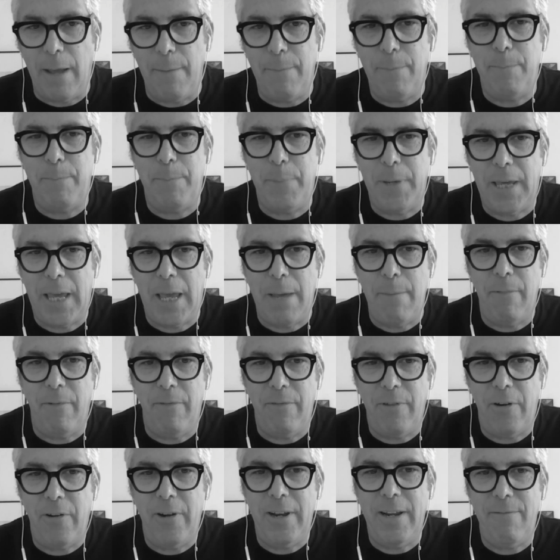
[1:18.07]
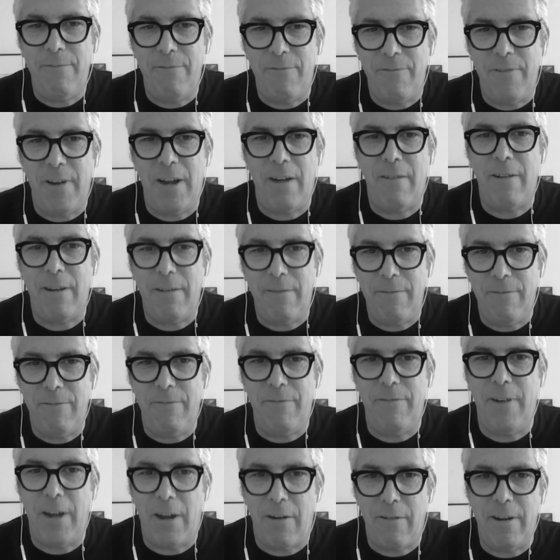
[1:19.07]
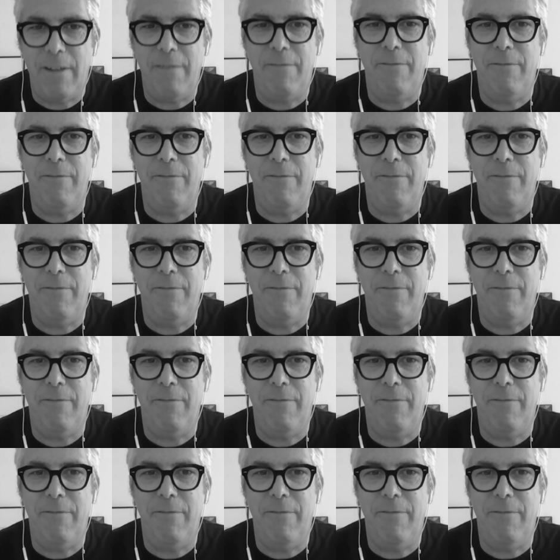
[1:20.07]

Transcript: I became a very, very, very,